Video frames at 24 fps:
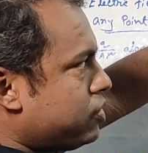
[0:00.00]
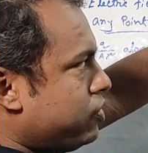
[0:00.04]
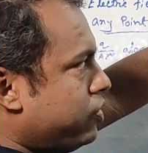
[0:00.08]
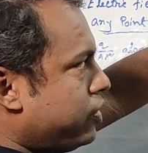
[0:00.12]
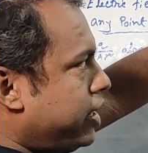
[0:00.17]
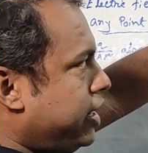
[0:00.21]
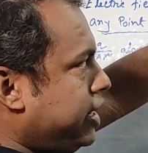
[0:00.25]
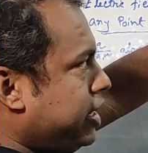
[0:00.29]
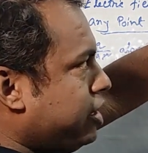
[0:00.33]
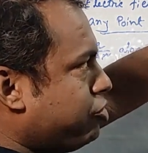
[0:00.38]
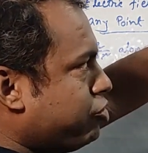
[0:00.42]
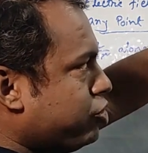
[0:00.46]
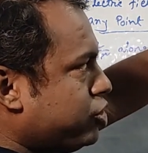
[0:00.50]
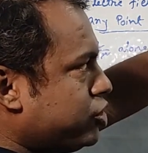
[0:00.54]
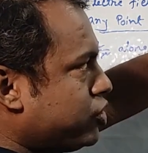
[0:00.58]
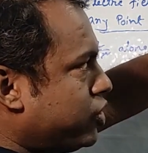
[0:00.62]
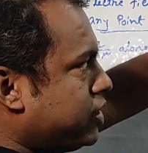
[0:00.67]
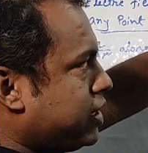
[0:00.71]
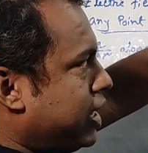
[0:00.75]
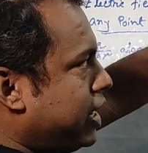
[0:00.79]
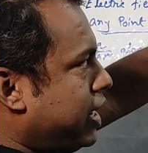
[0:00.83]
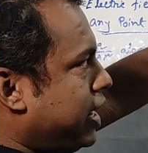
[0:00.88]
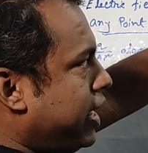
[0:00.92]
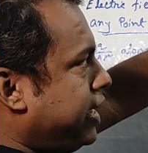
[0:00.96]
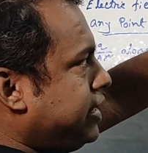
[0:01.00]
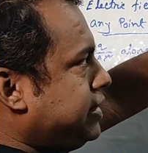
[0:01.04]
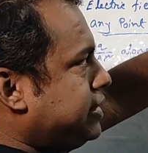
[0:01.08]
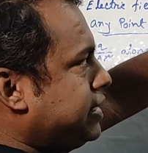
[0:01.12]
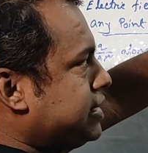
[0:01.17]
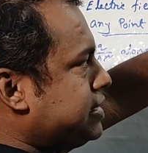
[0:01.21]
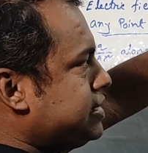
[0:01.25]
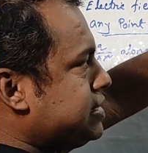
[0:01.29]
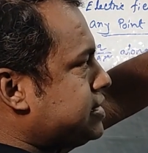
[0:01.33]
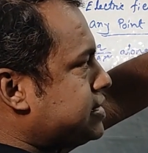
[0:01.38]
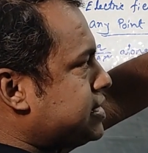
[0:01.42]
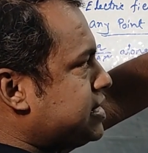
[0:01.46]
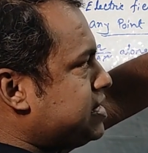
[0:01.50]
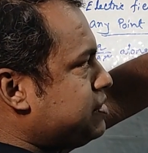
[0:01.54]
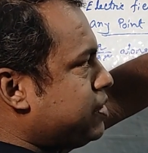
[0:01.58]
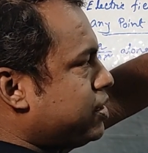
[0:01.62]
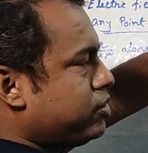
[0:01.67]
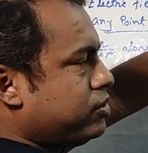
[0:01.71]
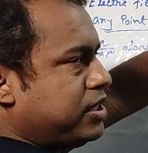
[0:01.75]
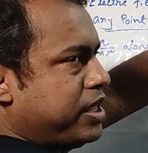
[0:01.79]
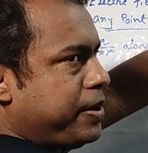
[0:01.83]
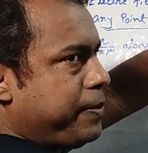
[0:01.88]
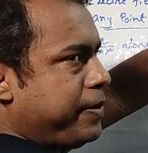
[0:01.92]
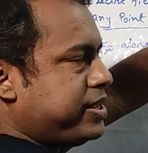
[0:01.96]
okay, equatorial line, the distance
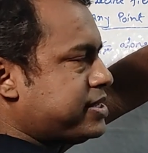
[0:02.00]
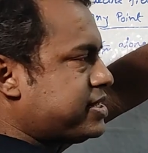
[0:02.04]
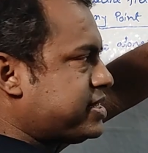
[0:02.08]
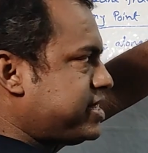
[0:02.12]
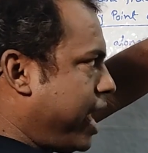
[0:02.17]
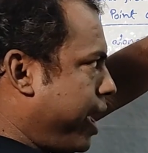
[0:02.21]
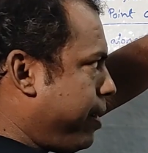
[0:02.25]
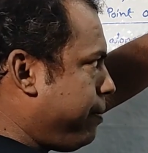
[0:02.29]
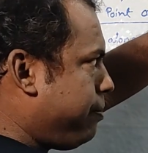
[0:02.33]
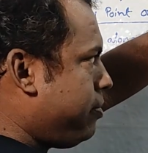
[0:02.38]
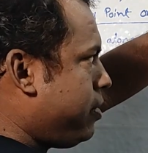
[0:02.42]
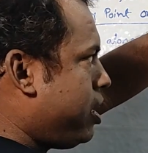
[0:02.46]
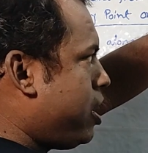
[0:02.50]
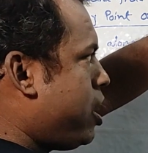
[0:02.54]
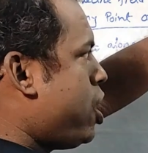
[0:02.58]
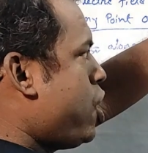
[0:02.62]
between them is same.